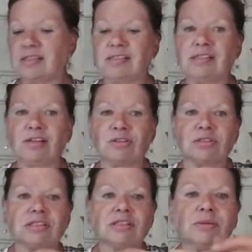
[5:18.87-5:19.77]
So
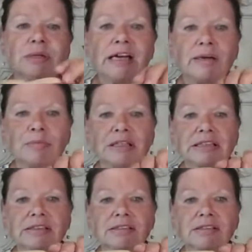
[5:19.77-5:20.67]
look what
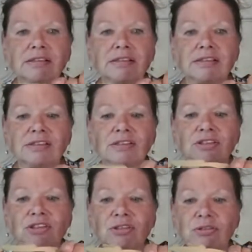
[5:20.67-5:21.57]
happens. As soon
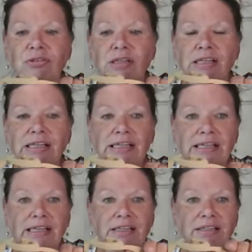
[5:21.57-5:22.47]
as you
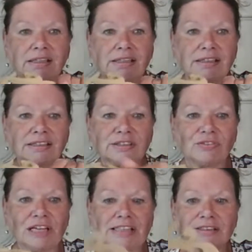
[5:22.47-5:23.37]
heat it, it's
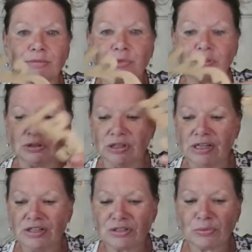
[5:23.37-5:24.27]
flexible.
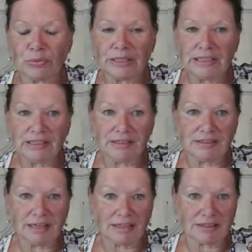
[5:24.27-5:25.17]
So we needed
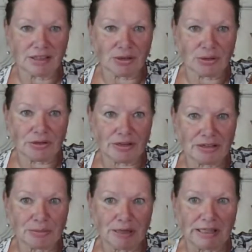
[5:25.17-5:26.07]
that to go around
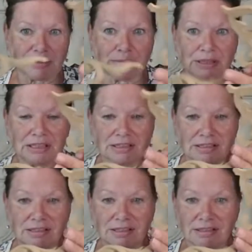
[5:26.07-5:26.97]
the bucket because
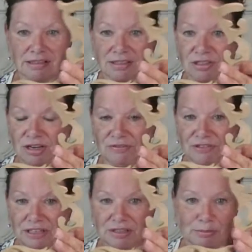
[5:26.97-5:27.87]
this is not
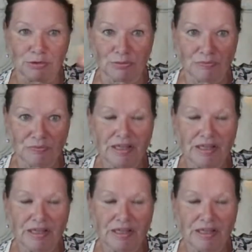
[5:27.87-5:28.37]
flexible.